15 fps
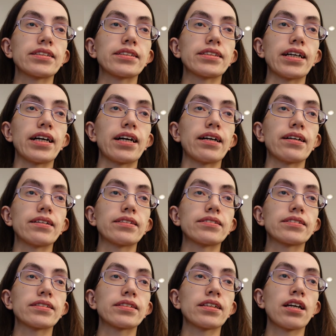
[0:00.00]

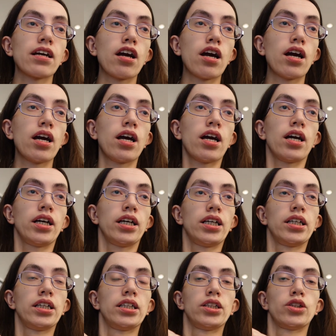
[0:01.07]
that
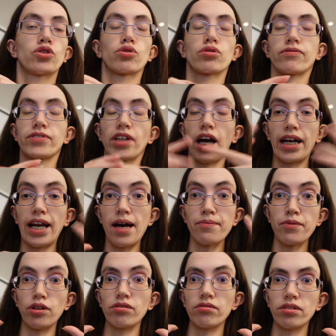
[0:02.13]
sort of
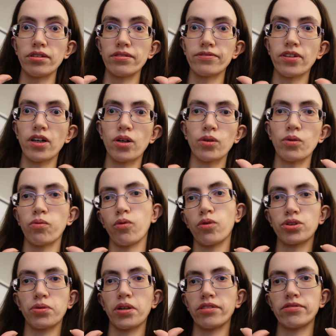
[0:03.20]
dilemma of
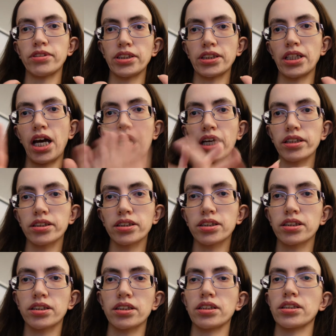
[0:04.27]
what do I read
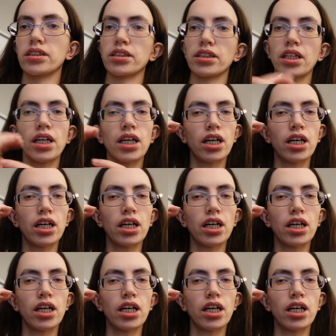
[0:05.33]
next, and